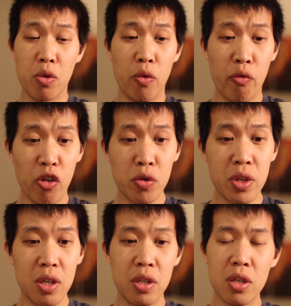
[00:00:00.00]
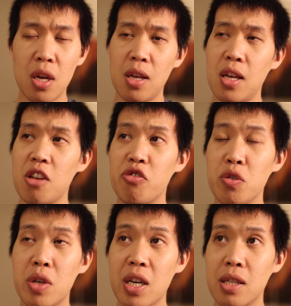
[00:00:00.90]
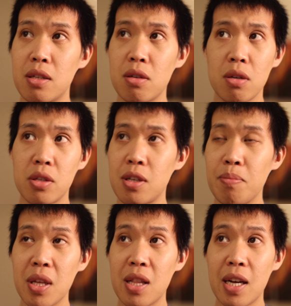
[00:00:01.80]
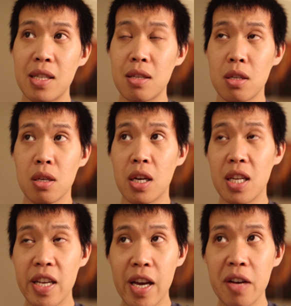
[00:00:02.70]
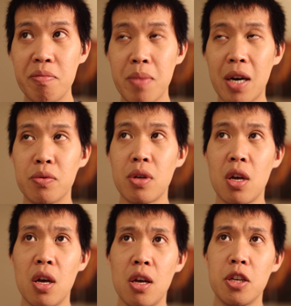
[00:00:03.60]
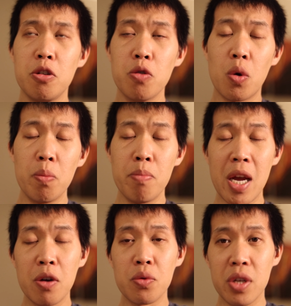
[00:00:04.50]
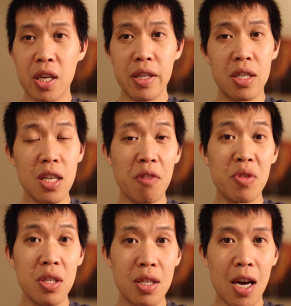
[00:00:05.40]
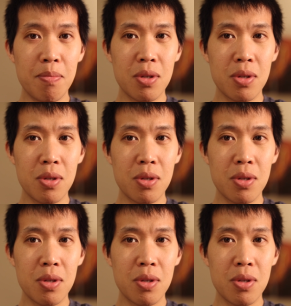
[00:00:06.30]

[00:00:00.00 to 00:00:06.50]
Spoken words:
versus if you get something that's an EF mount, you may only get 7 steps.